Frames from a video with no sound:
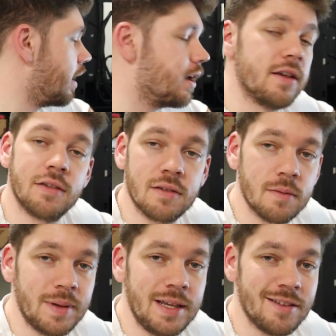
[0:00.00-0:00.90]
has
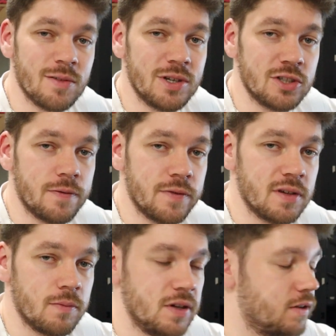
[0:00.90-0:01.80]
been switched off for
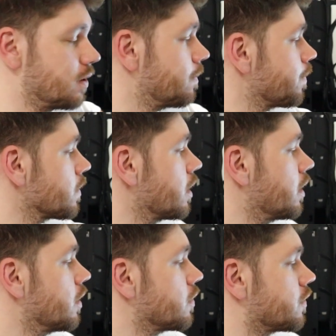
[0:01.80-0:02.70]
some reason.
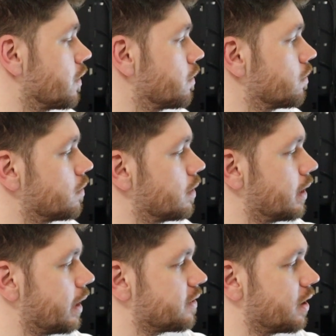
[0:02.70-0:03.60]
So
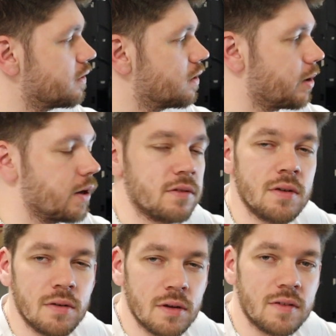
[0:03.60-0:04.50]
let's head into the BIOS
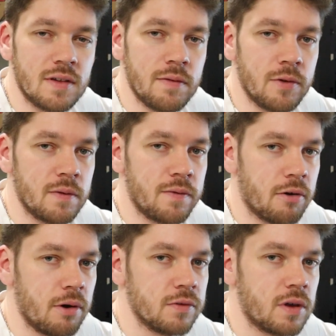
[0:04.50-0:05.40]
and see if we can
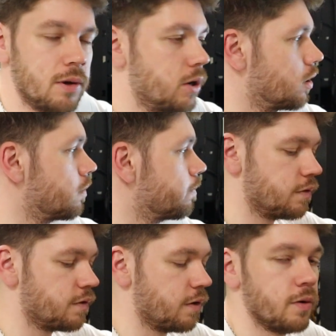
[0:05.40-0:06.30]
figure out what's going on.
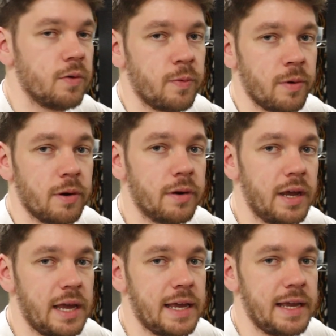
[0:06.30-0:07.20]
So we're on
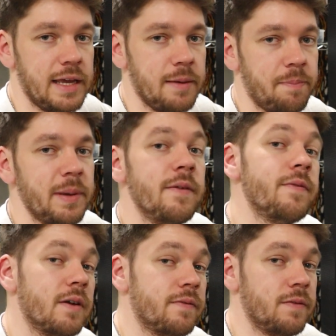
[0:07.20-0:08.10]
a
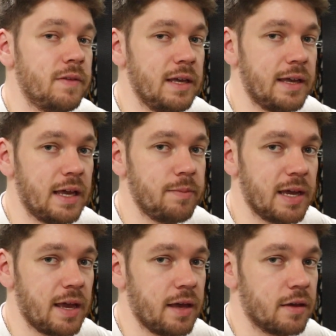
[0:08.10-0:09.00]
B550
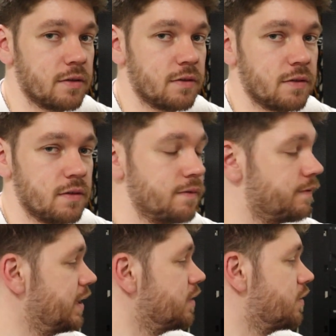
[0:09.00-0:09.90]
Gaming X
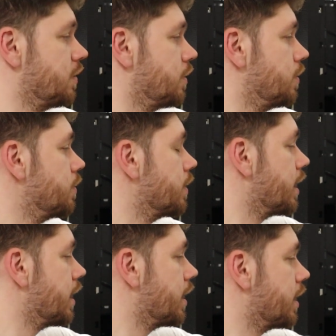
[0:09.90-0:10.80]
V2,
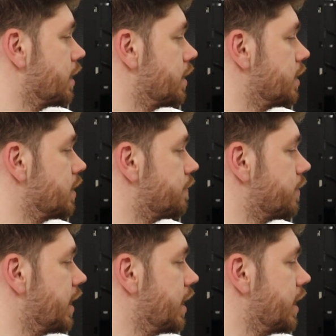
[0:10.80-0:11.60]
and if we